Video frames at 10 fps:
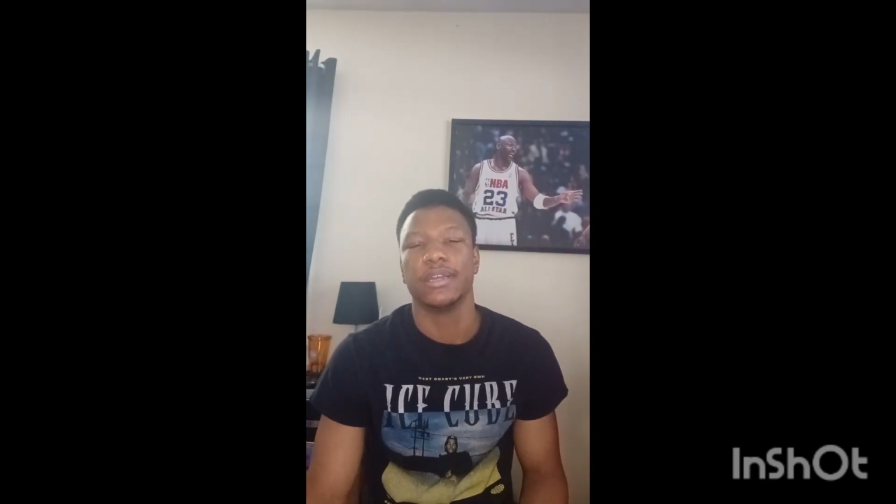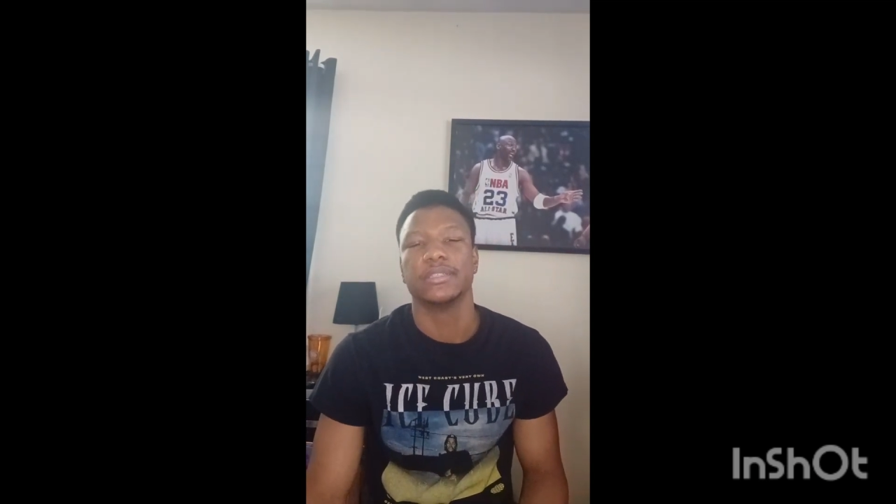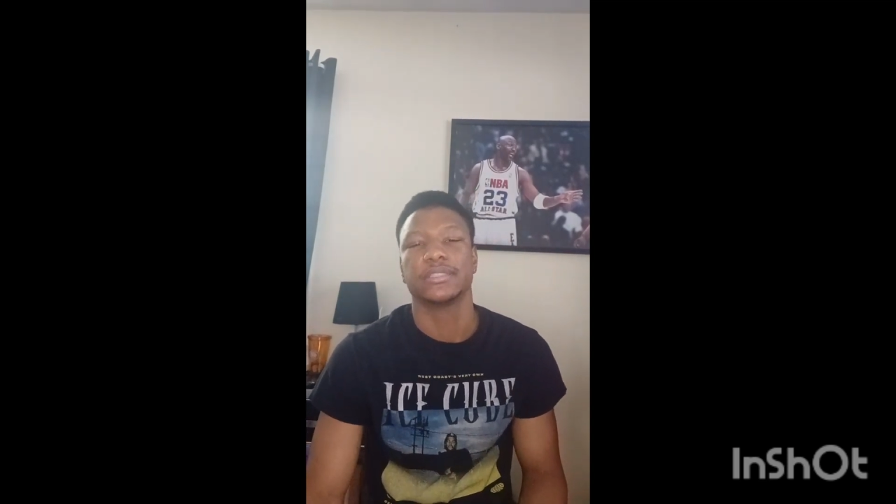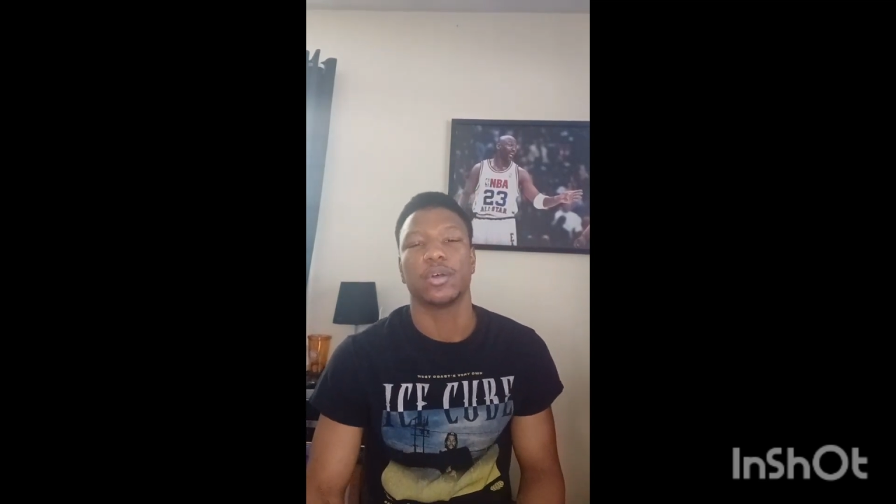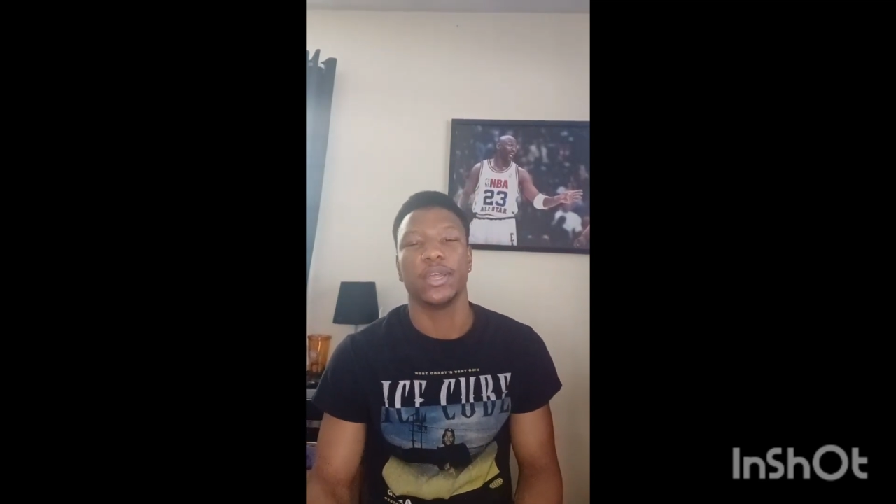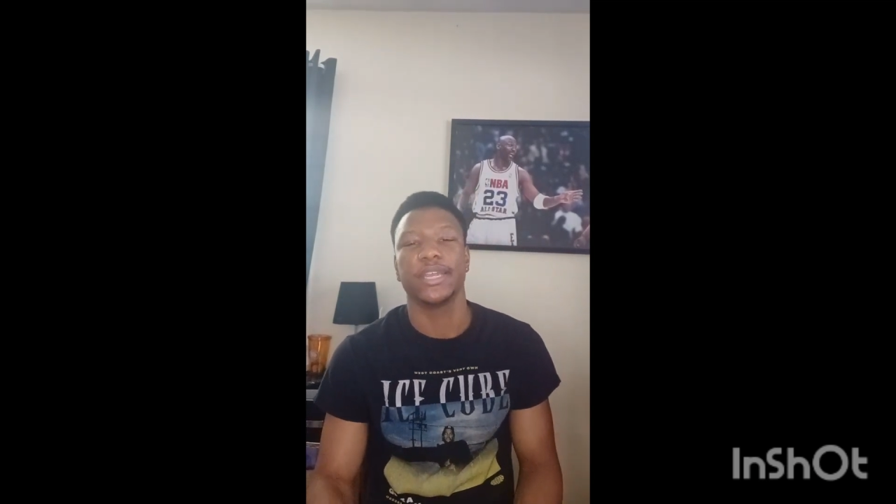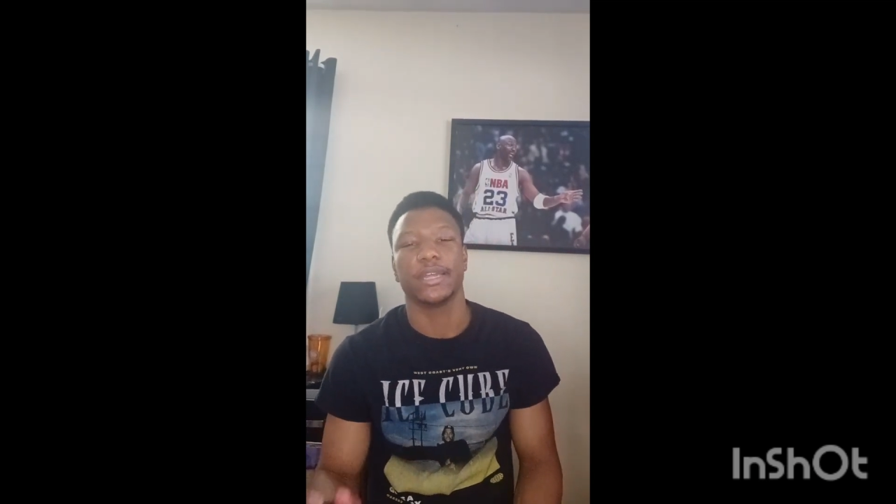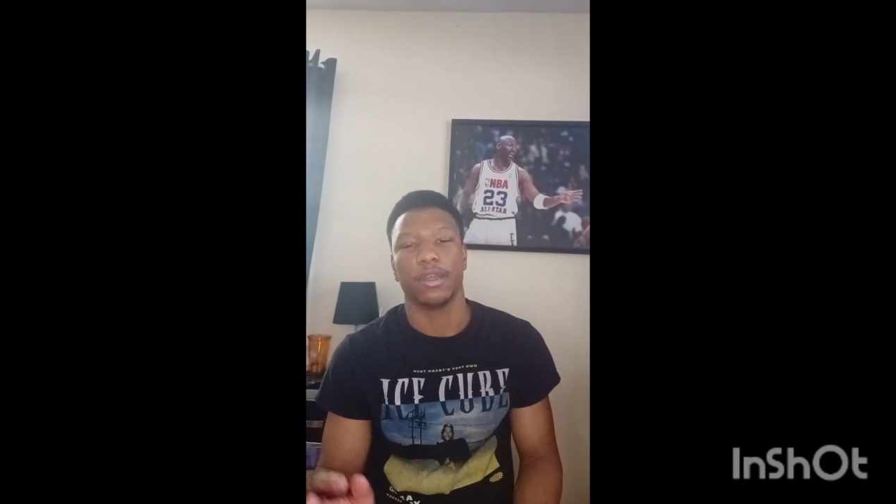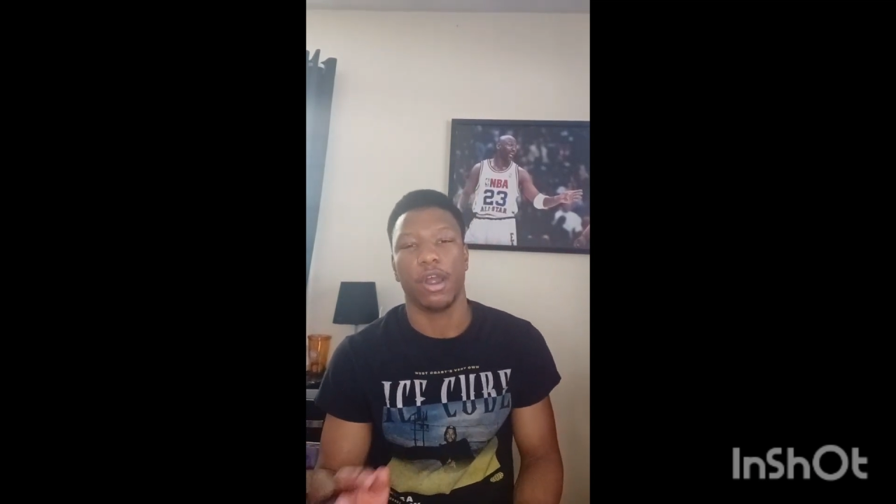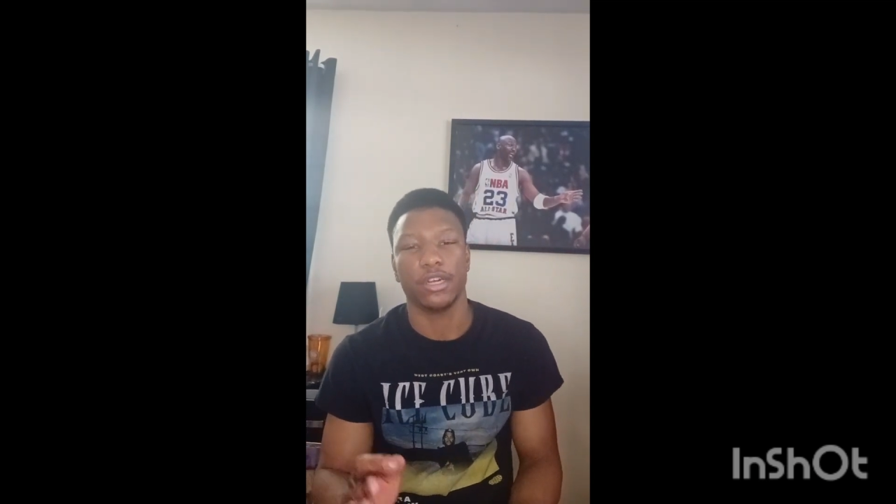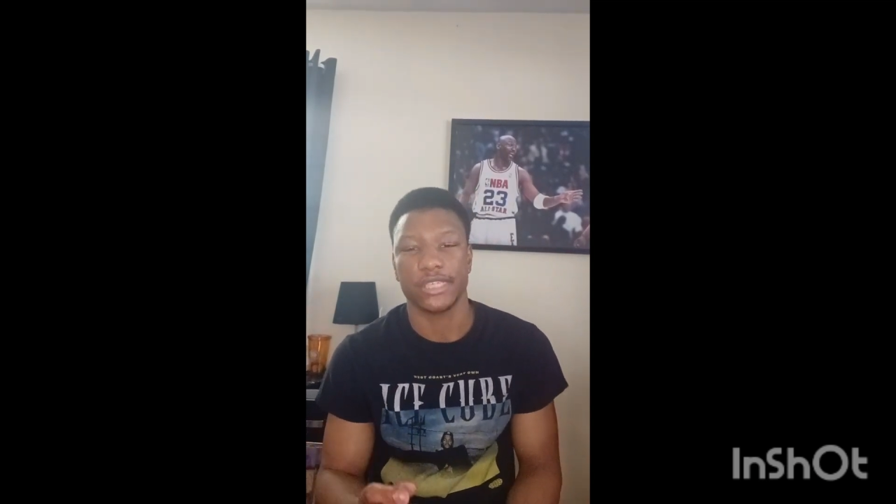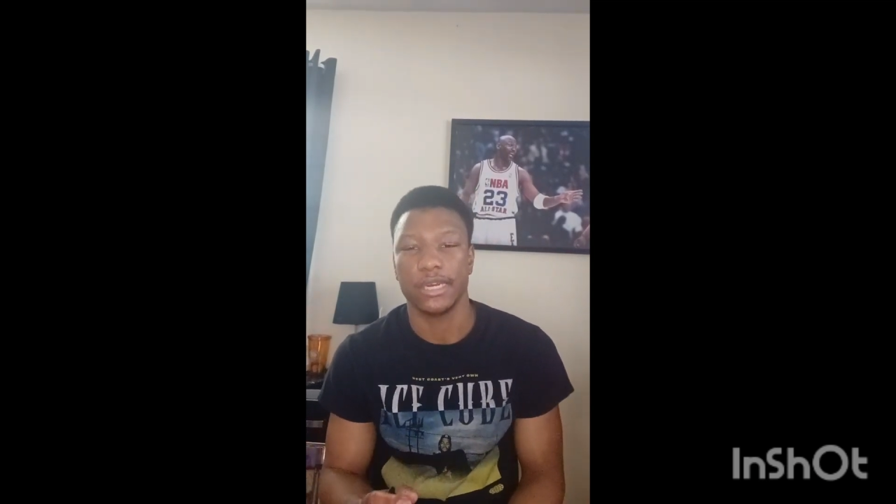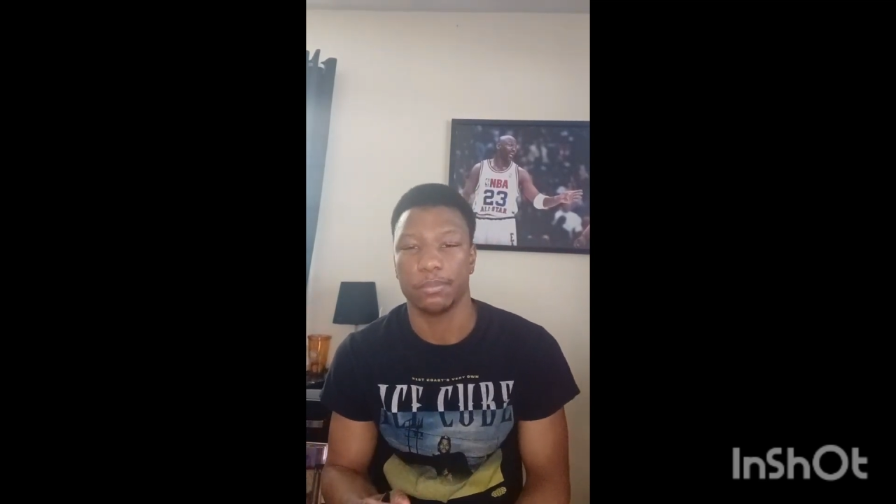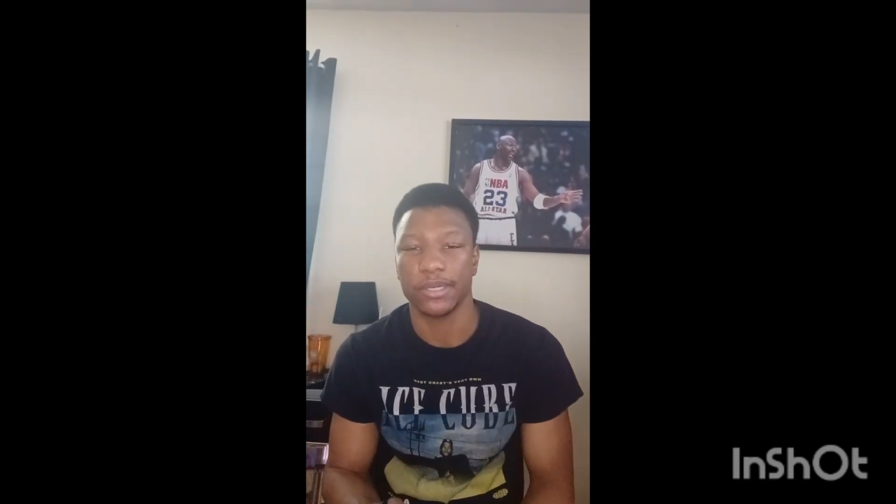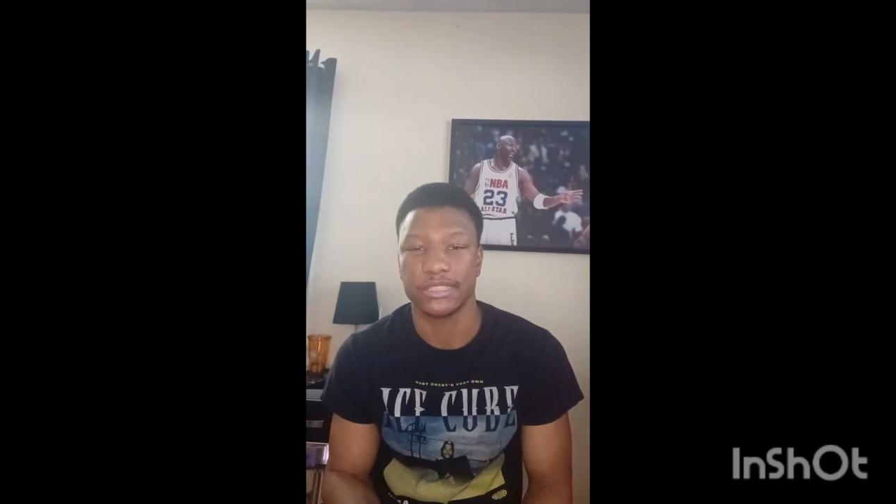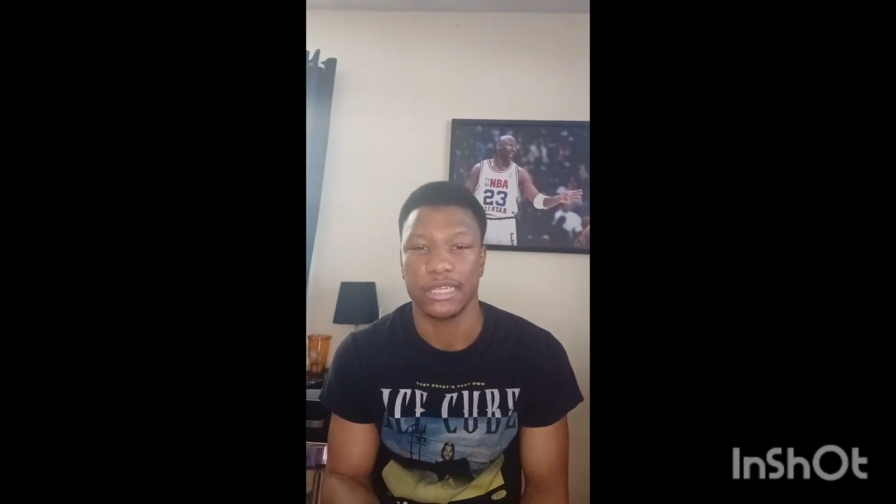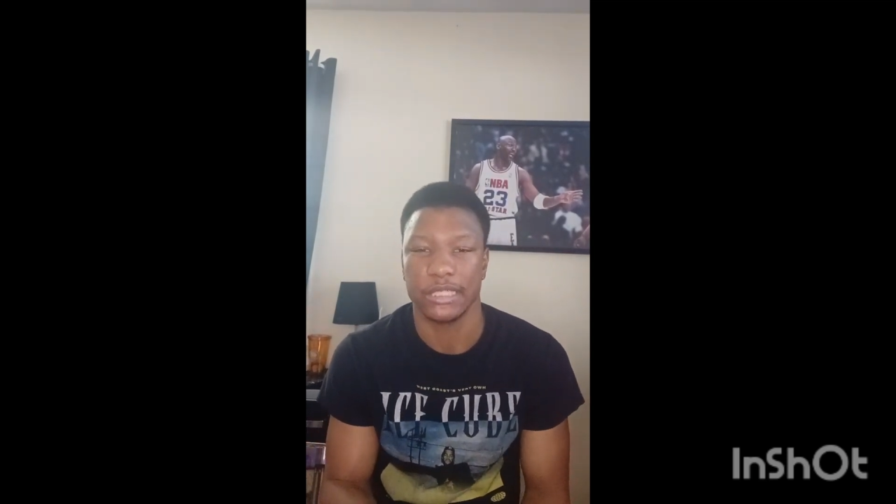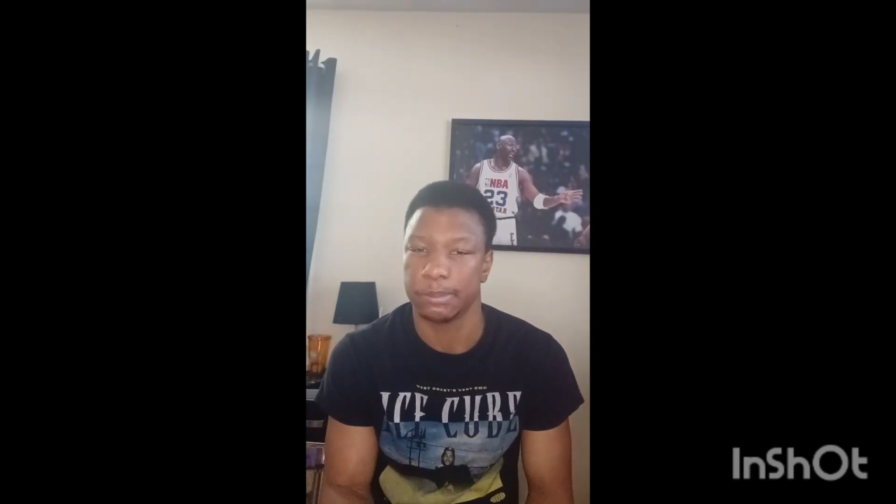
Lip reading: so he can guard Jalen Brunson and